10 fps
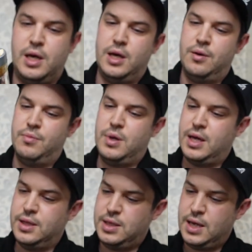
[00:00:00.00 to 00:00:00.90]

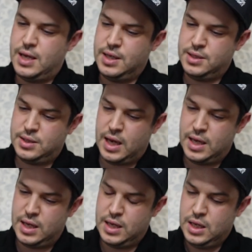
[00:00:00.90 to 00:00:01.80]
it is
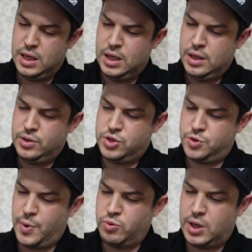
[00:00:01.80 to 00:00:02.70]
a
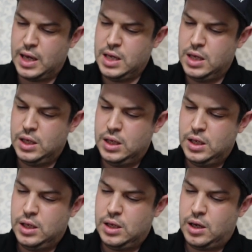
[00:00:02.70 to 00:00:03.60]
smoky
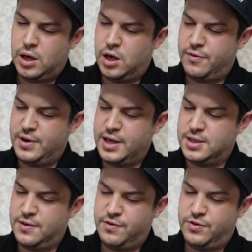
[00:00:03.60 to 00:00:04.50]
half
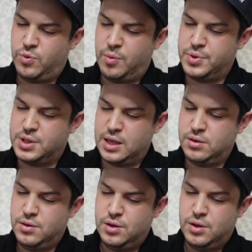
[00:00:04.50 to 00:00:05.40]
litre, 51%,